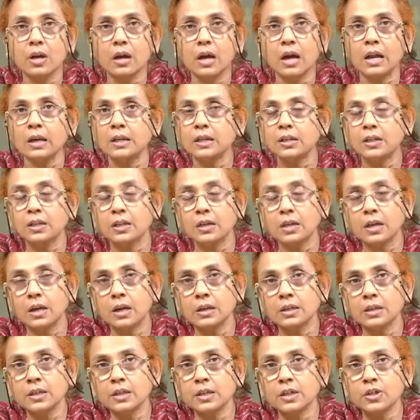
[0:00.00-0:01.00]
uh,
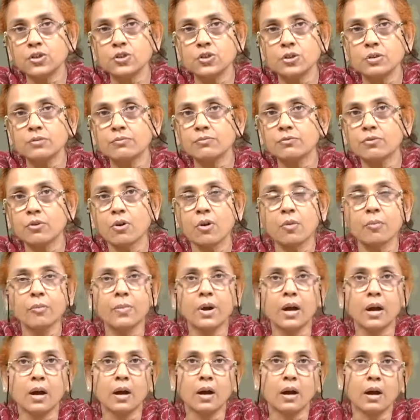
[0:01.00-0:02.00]
alienation
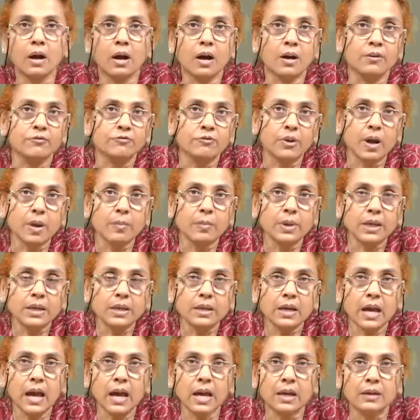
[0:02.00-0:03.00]
from uh, her
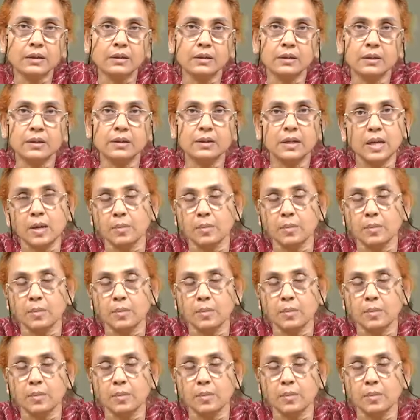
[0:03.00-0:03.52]
family and her